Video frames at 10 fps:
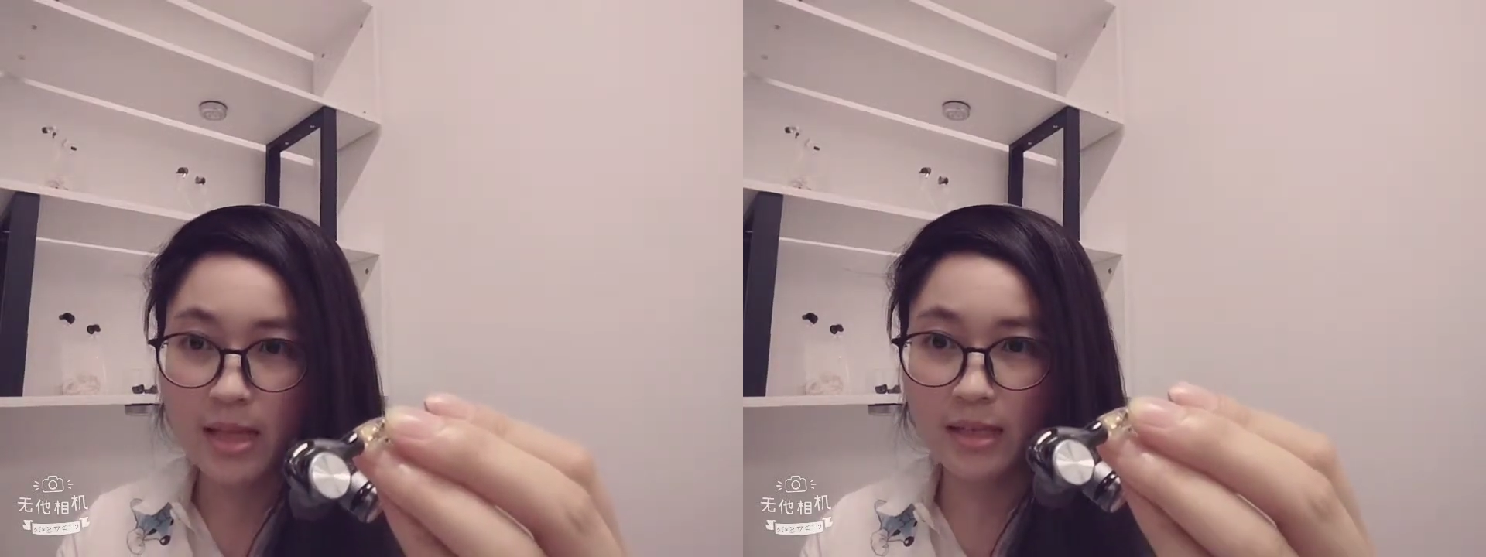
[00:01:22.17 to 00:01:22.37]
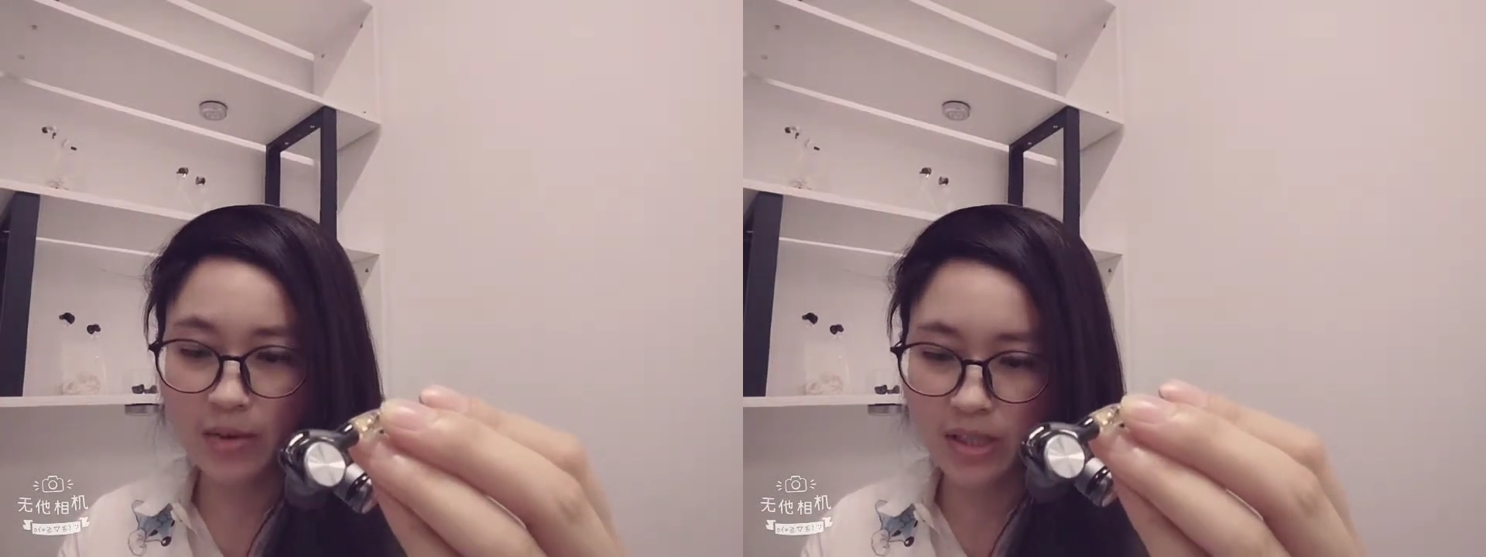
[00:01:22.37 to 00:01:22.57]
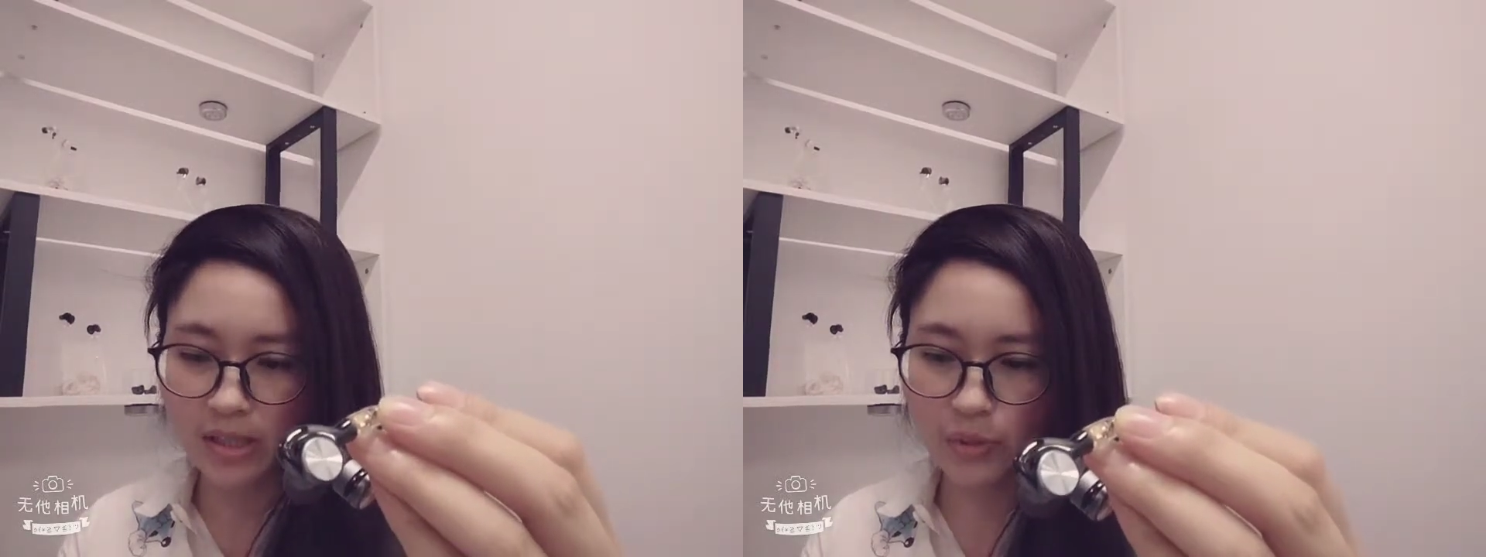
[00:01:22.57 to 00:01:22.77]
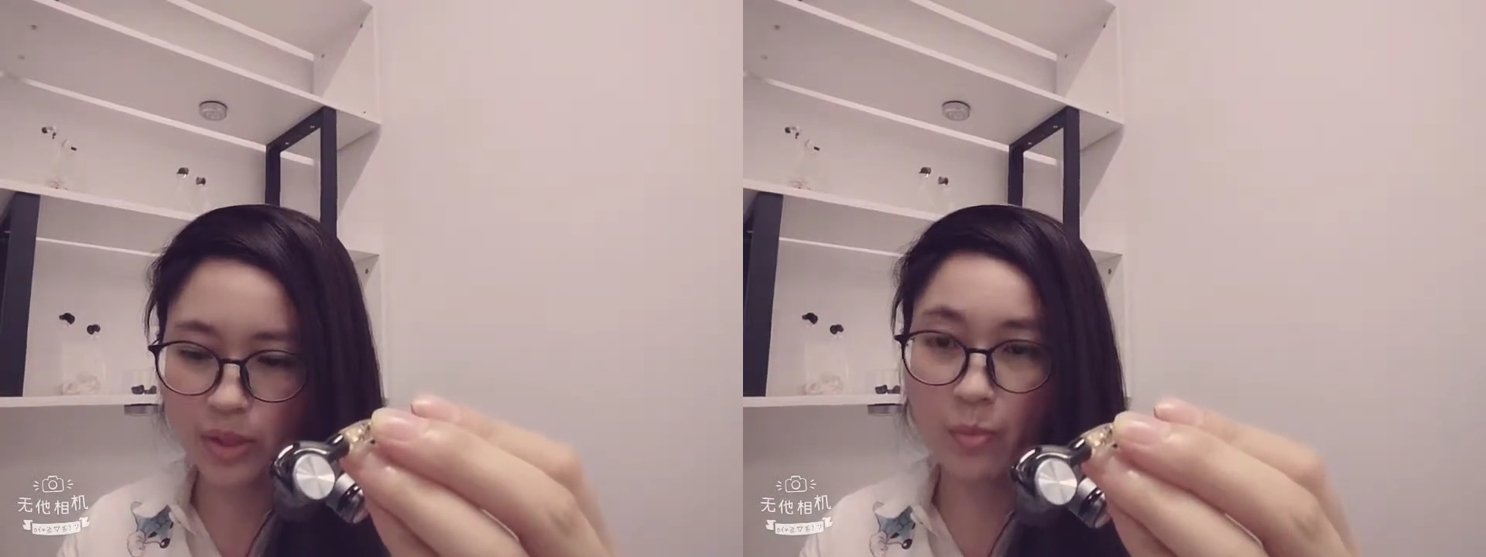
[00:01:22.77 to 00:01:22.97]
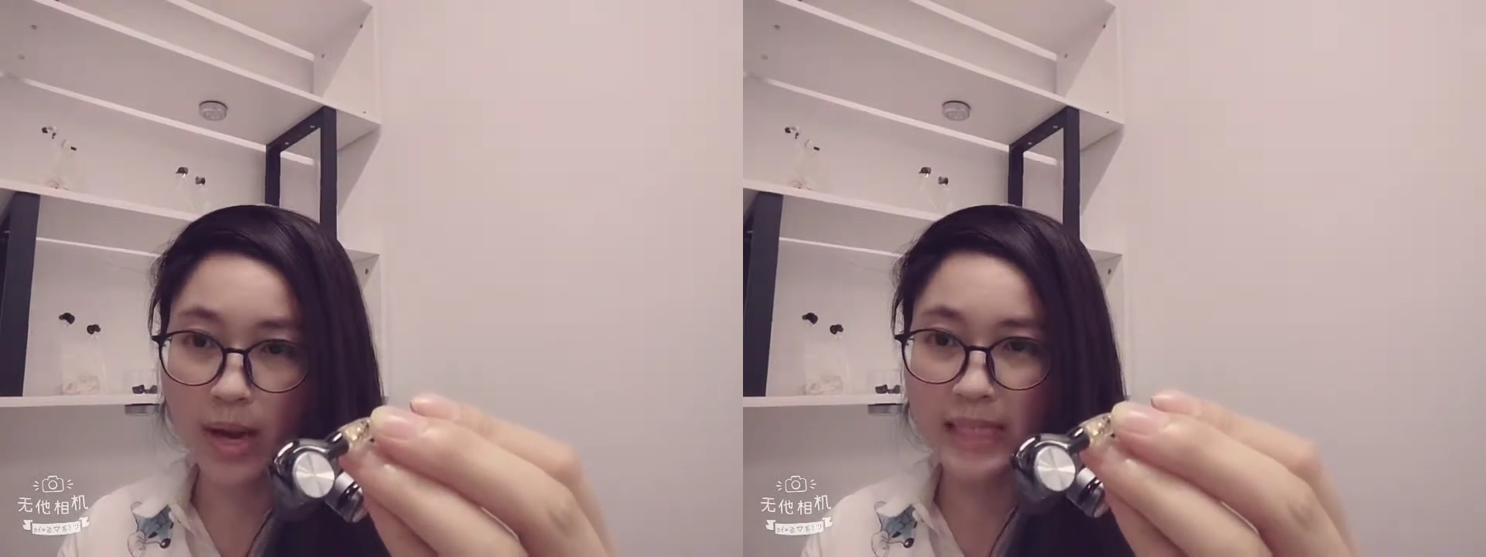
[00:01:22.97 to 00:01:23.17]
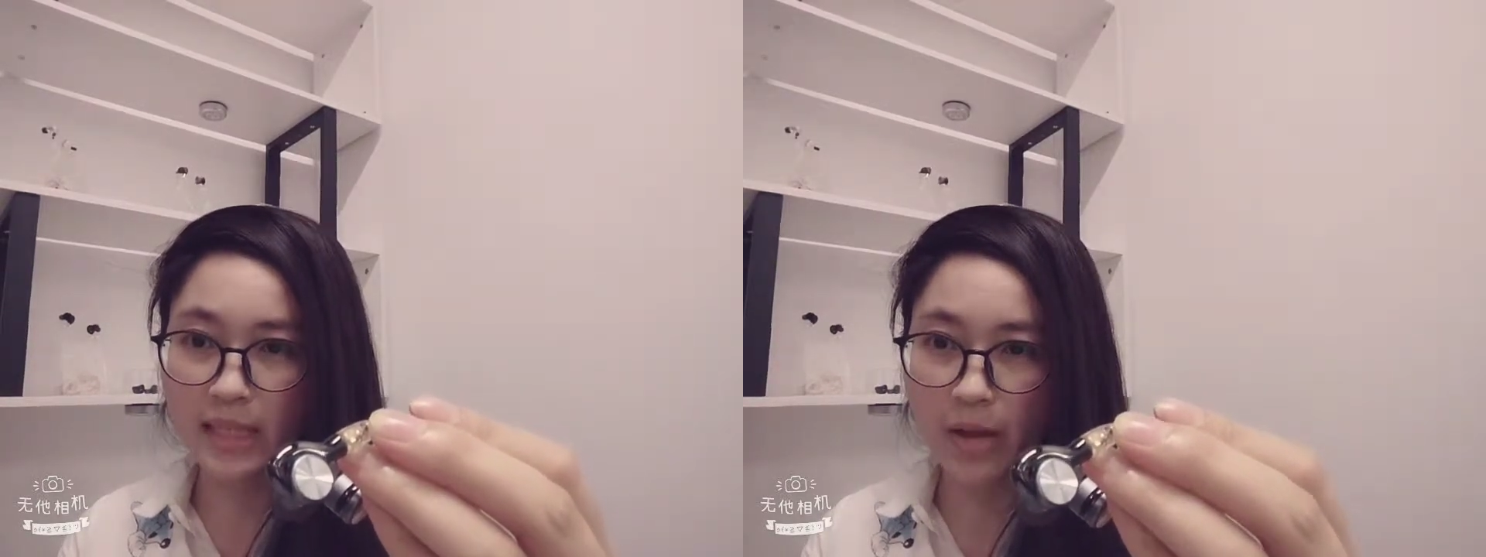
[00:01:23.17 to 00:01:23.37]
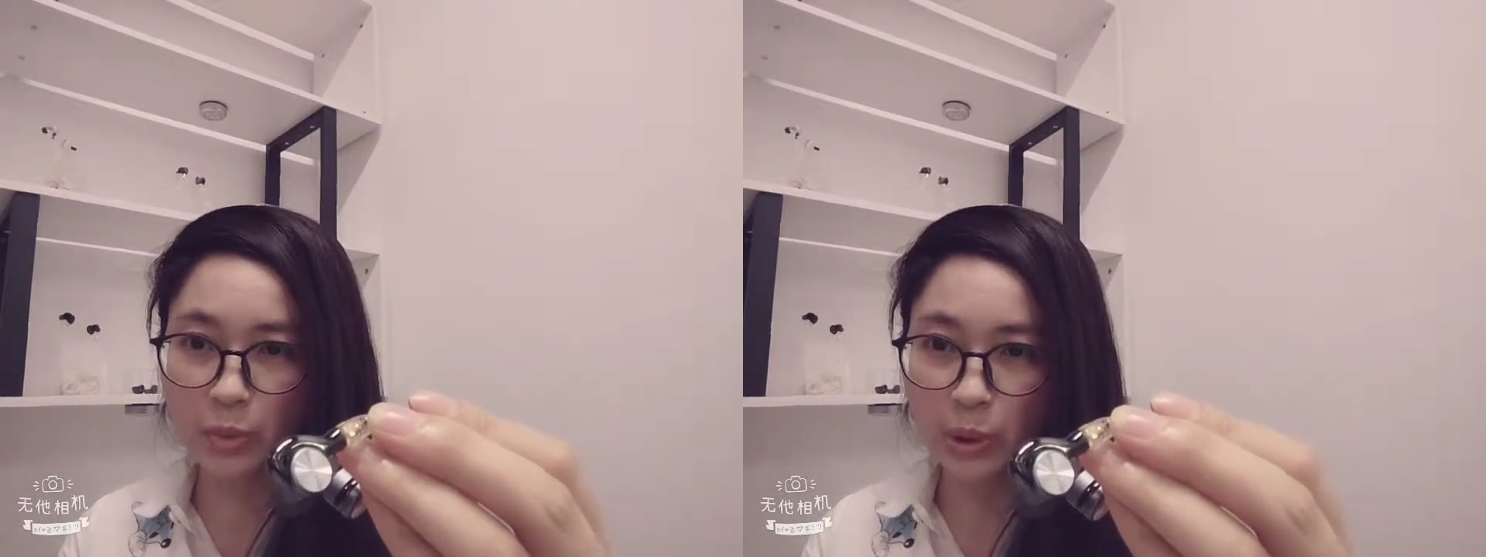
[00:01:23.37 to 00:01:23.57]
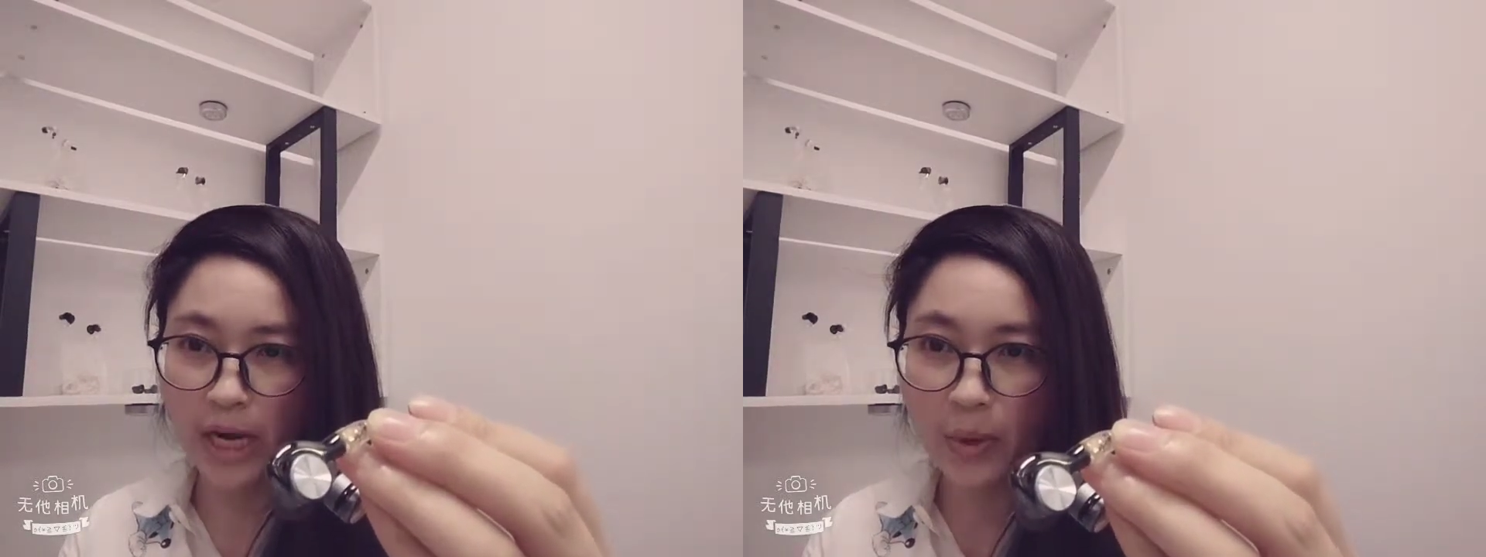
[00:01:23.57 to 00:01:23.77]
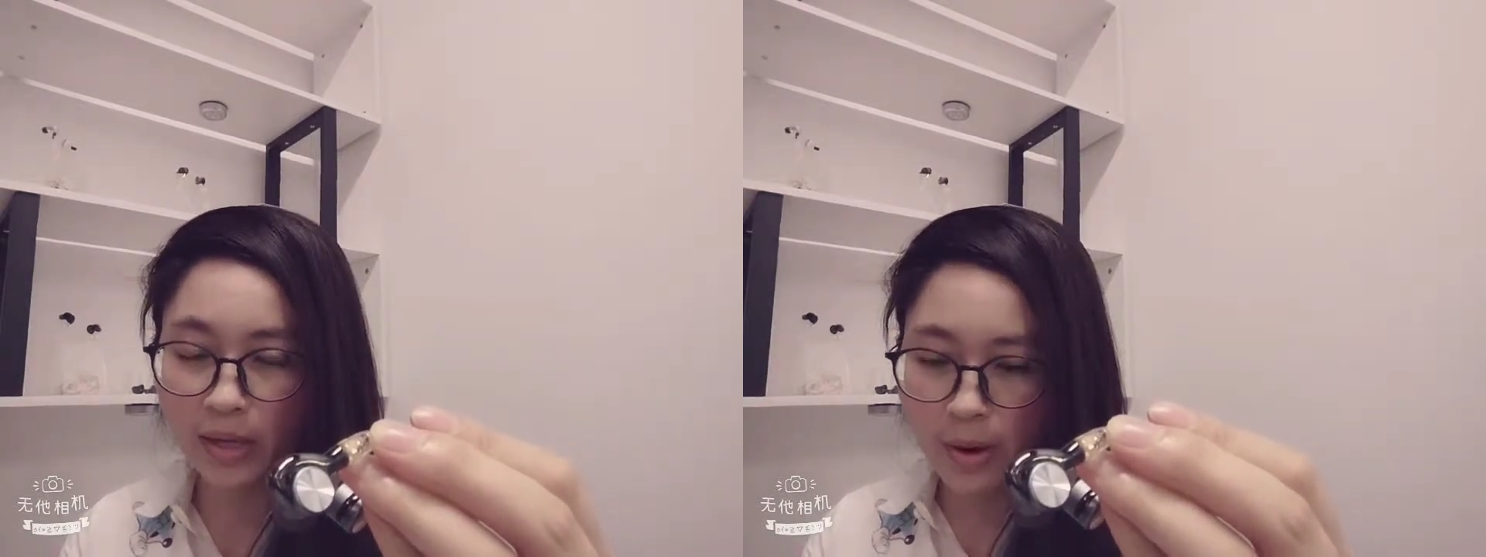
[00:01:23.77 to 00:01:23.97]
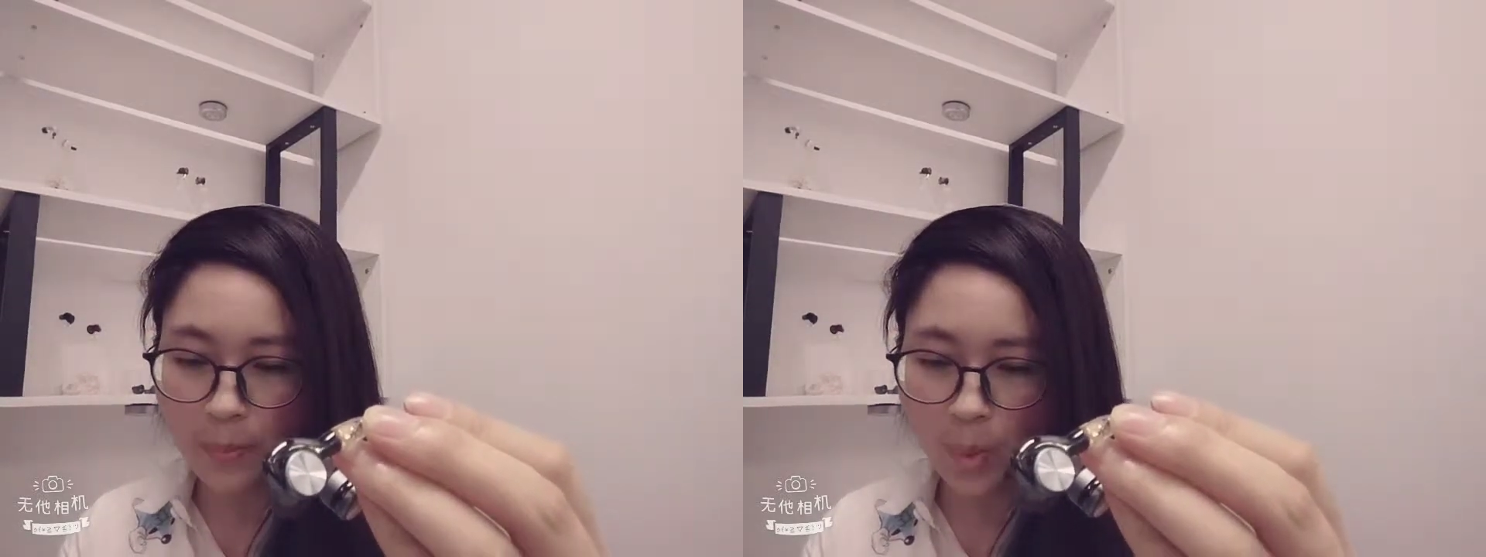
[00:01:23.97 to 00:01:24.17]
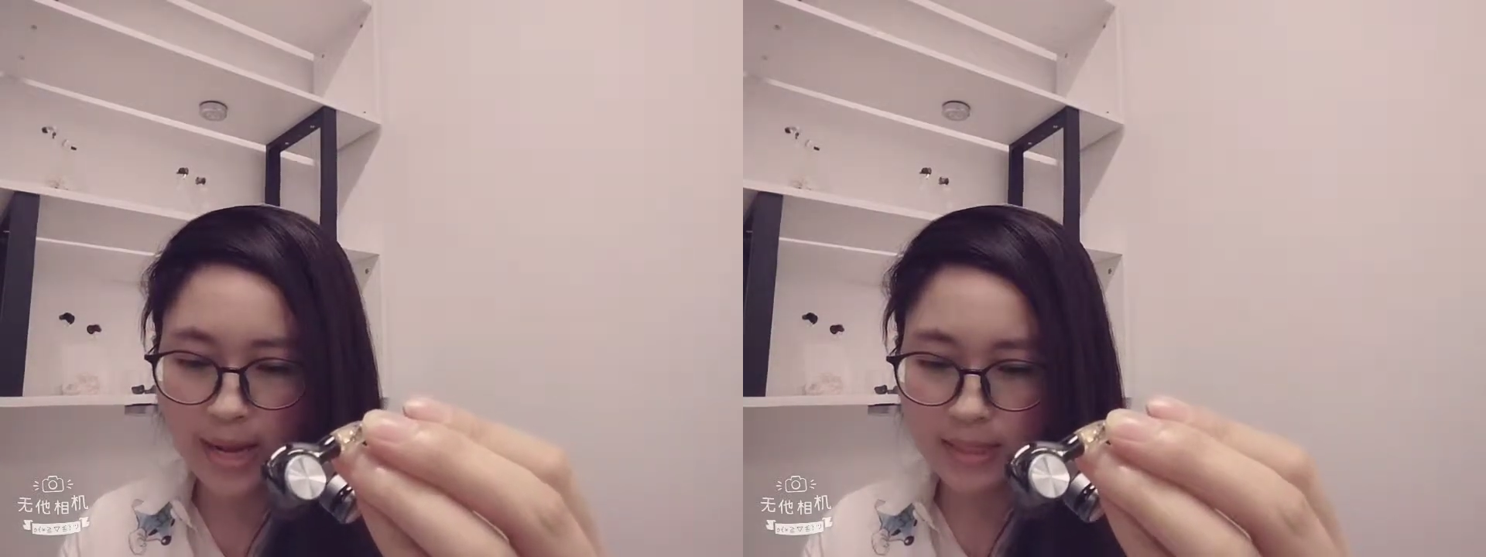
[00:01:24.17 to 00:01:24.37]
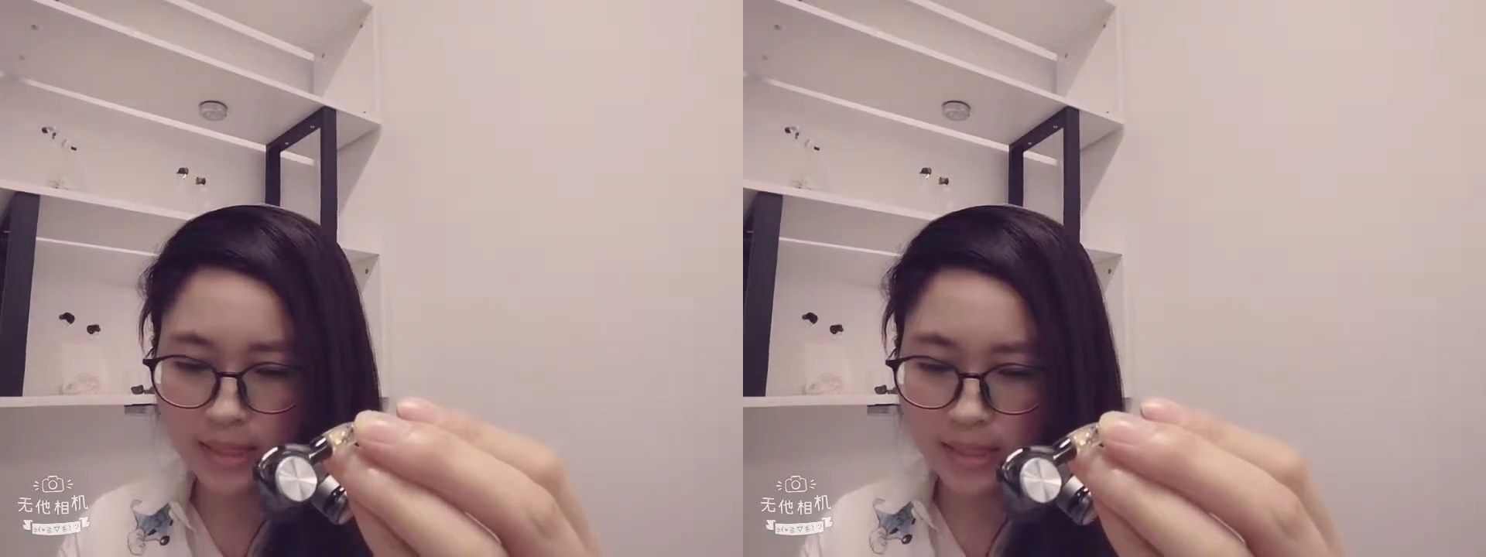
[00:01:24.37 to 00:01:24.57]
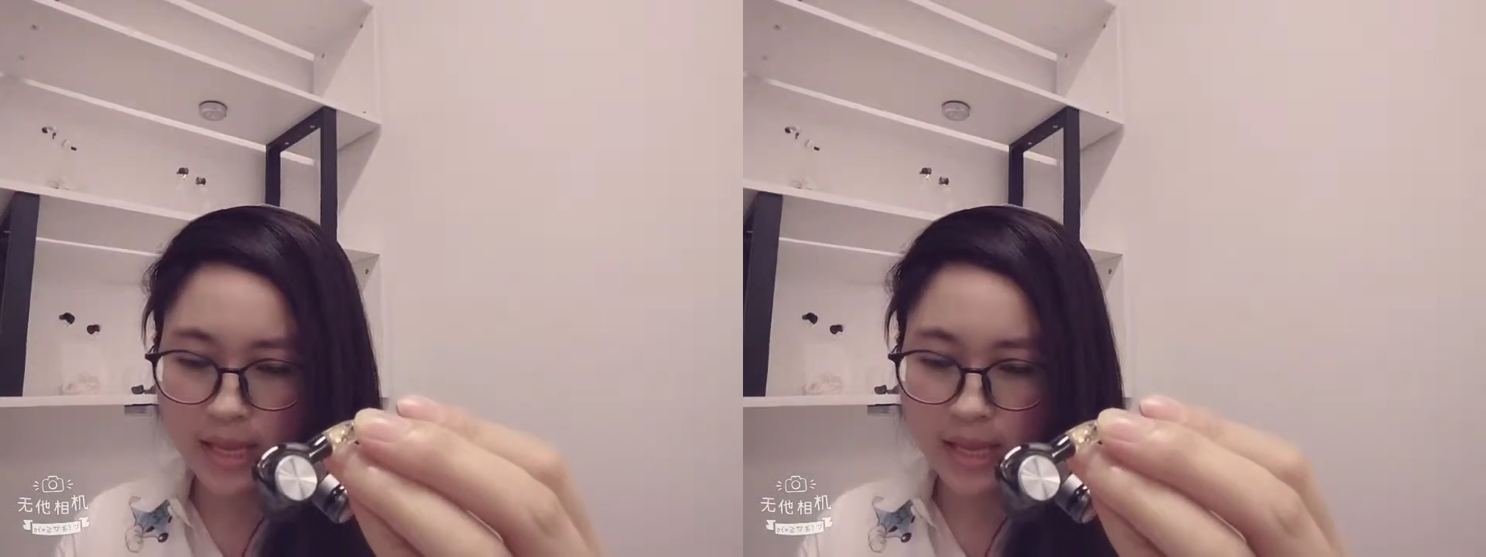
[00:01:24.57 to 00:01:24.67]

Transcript: The sound stage is wide enough to carry broad